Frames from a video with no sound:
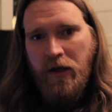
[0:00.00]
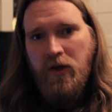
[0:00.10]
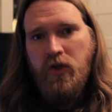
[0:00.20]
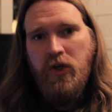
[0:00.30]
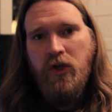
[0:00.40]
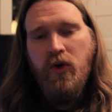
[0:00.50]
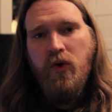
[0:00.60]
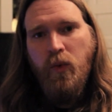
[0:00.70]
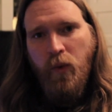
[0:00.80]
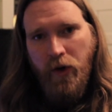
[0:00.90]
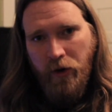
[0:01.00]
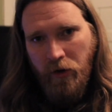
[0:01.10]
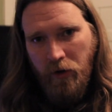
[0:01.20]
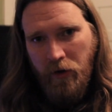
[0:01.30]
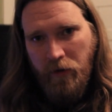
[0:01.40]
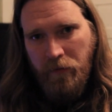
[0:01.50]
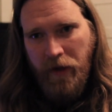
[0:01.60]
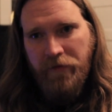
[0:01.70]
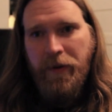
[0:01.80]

you will have